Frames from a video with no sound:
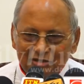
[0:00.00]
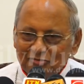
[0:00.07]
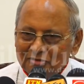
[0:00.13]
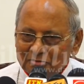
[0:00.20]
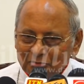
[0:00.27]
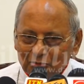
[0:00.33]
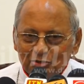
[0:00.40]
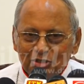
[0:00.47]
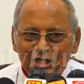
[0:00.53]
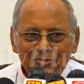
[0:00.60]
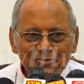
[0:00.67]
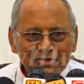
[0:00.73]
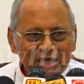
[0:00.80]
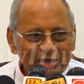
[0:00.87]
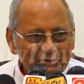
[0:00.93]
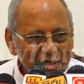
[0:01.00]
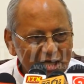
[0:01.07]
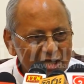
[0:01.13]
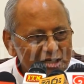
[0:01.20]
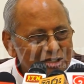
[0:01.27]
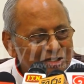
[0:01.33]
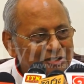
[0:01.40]
even Muslims have
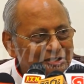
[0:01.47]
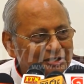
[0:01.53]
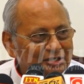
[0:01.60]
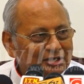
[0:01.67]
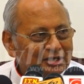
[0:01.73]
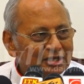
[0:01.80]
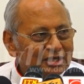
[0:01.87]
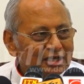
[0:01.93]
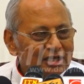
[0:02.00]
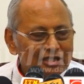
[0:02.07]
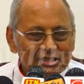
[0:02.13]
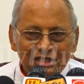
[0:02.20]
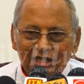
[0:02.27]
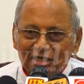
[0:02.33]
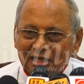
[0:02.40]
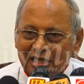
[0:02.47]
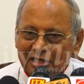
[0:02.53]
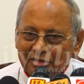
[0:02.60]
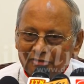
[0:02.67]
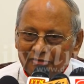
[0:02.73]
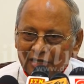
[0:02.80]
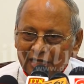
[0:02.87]
died in that
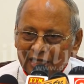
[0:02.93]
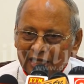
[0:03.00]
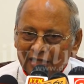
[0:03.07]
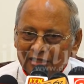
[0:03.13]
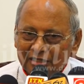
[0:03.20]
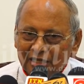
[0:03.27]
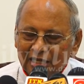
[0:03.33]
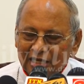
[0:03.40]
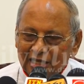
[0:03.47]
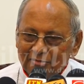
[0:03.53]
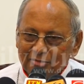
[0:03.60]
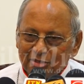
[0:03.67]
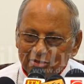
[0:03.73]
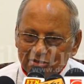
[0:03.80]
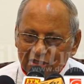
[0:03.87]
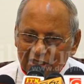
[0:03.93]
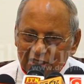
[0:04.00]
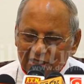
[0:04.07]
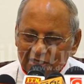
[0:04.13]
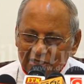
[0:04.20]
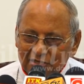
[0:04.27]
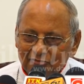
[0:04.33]
kind of attack. And I must say
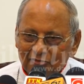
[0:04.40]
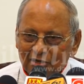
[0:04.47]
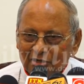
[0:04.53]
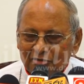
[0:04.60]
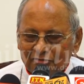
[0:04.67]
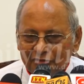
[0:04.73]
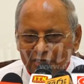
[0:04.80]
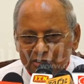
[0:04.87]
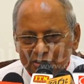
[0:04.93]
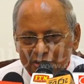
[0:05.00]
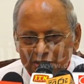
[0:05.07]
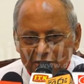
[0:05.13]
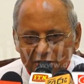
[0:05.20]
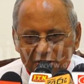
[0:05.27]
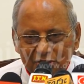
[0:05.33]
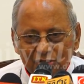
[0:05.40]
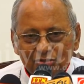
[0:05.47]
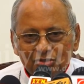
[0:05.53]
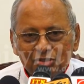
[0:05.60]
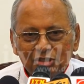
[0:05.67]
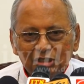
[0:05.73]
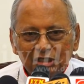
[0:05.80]
that in one of our
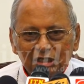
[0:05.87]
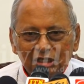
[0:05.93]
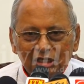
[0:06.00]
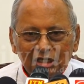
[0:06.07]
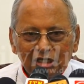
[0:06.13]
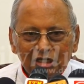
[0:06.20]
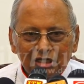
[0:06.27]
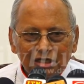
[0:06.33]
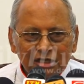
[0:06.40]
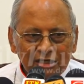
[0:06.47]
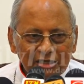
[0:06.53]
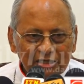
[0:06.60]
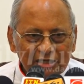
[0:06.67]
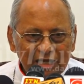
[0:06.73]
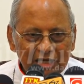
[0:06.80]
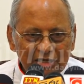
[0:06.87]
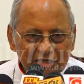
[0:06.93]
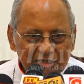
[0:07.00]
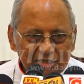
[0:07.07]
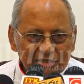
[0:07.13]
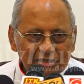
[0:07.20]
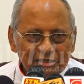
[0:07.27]
churches uh, at
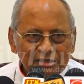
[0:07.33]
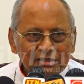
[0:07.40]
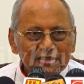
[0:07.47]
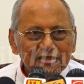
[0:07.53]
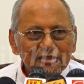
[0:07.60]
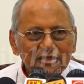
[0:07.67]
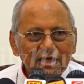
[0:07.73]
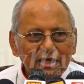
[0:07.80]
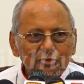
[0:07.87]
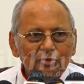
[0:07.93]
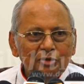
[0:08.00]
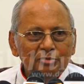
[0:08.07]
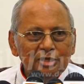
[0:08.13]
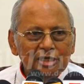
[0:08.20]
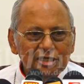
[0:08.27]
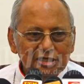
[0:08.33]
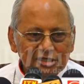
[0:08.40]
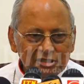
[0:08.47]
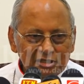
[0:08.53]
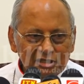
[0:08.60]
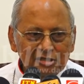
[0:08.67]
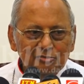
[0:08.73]
uh,
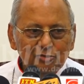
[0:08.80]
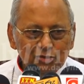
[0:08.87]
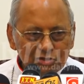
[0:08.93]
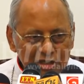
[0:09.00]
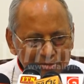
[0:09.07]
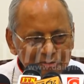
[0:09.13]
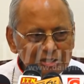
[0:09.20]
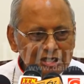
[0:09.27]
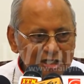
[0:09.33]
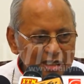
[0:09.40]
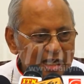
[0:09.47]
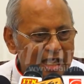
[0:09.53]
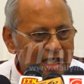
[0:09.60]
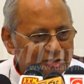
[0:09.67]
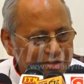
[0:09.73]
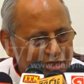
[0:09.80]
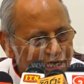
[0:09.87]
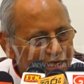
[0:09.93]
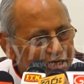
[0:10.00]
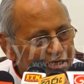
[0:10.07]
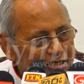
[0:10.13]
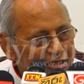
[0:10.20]
Katuwapitiya, a Muslim girl has died